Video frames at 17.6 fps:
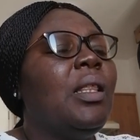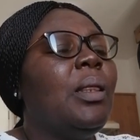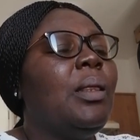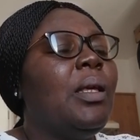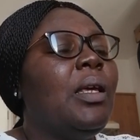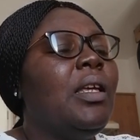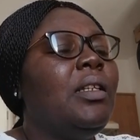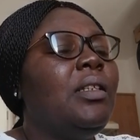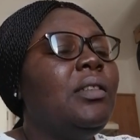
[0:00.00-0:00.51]

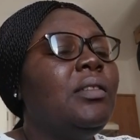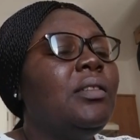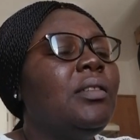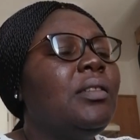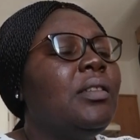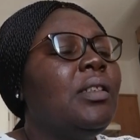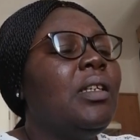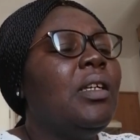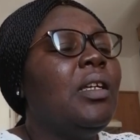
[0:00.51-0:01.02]
Then
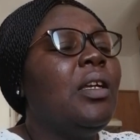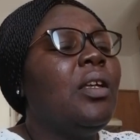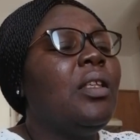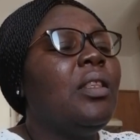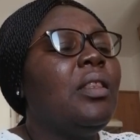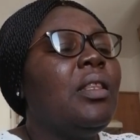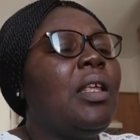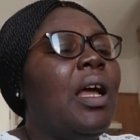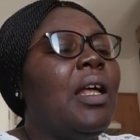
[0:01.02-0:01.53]

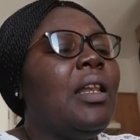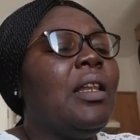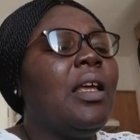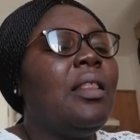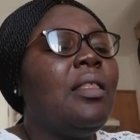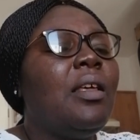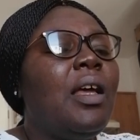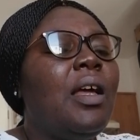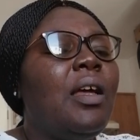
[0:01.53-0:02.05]

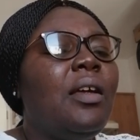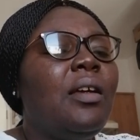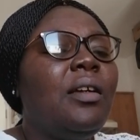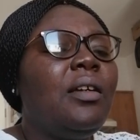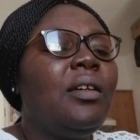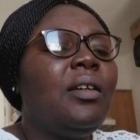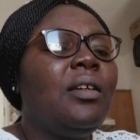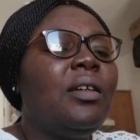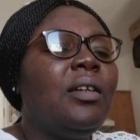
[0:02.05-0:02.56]
another
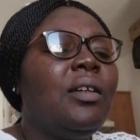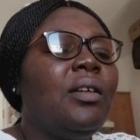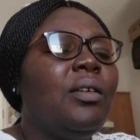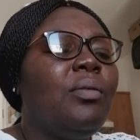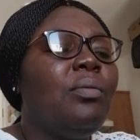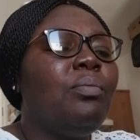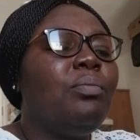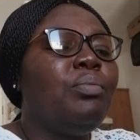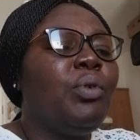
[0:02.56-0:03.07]

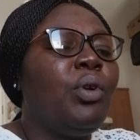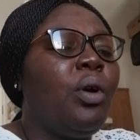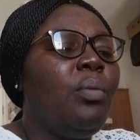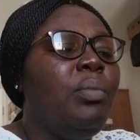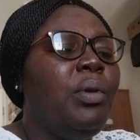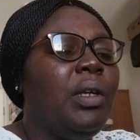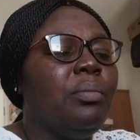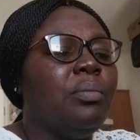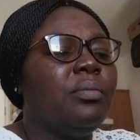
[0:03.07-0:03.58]

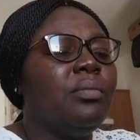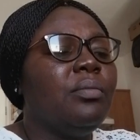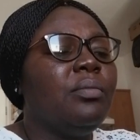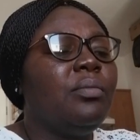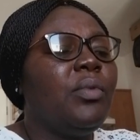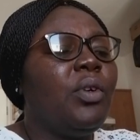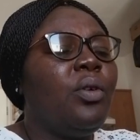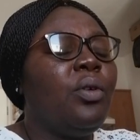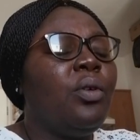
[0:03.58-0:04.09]
problem
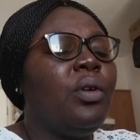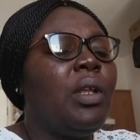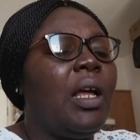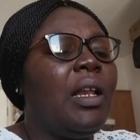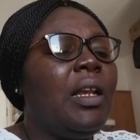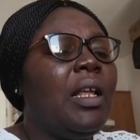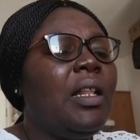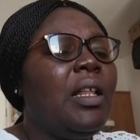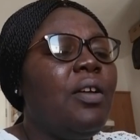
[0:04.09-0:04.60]
or
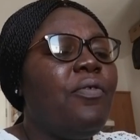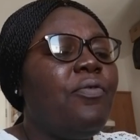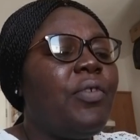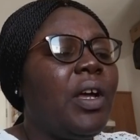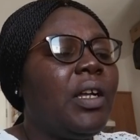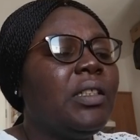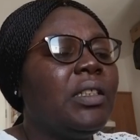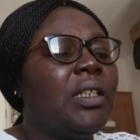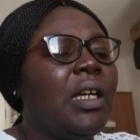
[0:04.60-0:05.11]
another
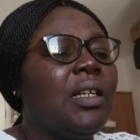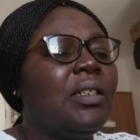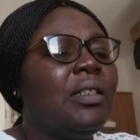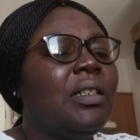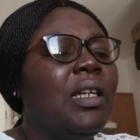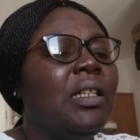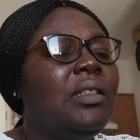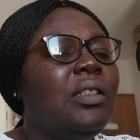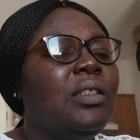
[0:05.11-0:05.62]
factor
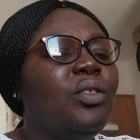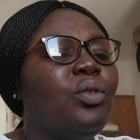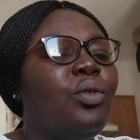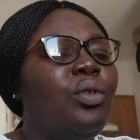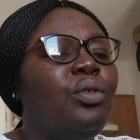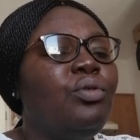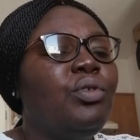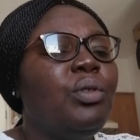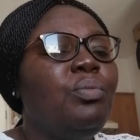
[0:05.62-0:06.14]
that is
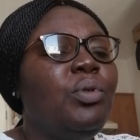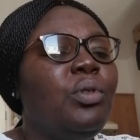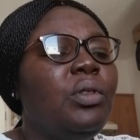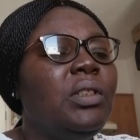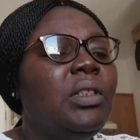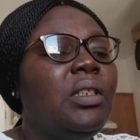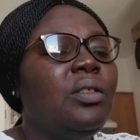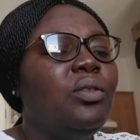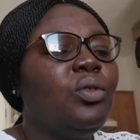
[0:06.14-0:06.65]

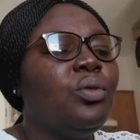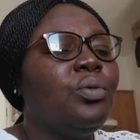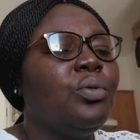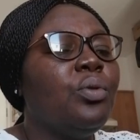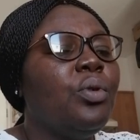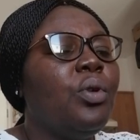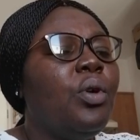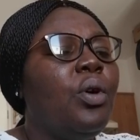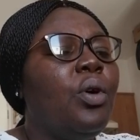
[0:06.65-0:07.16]
contributing
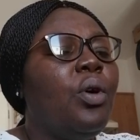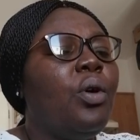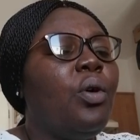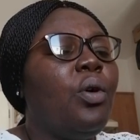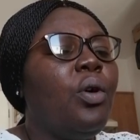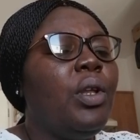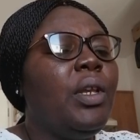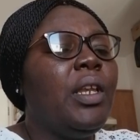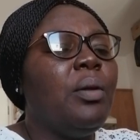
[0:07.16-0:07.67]
to
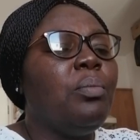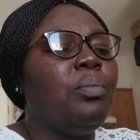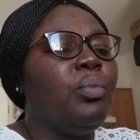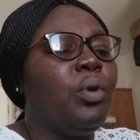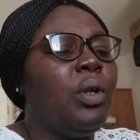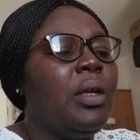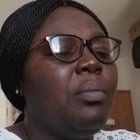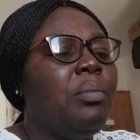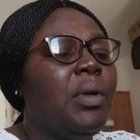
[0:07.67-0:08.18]

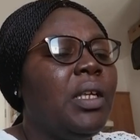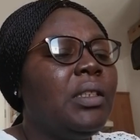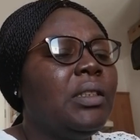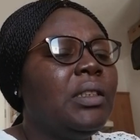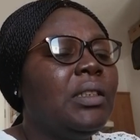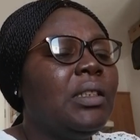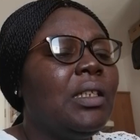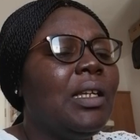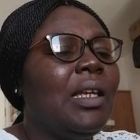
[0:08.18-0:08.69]

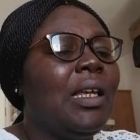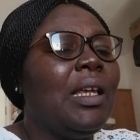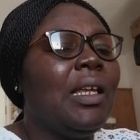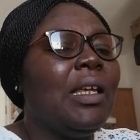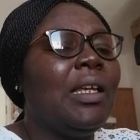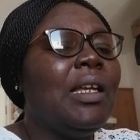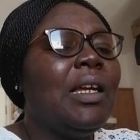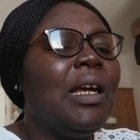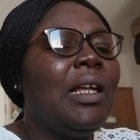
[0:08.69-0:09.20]
unemployment
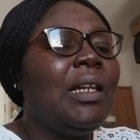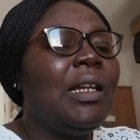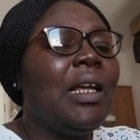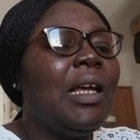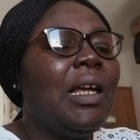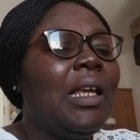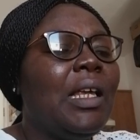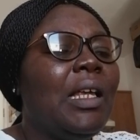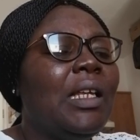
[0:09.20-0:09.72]
in
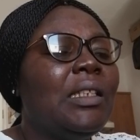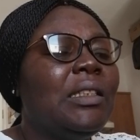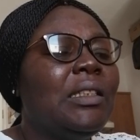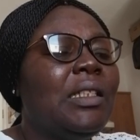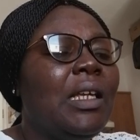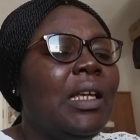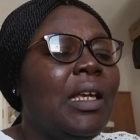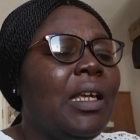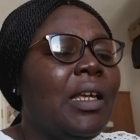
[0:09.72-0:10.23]
Ghana is
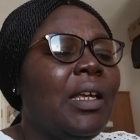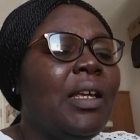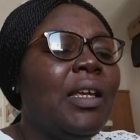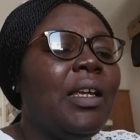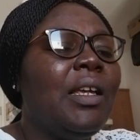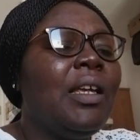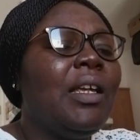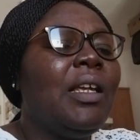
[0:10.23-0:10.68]
the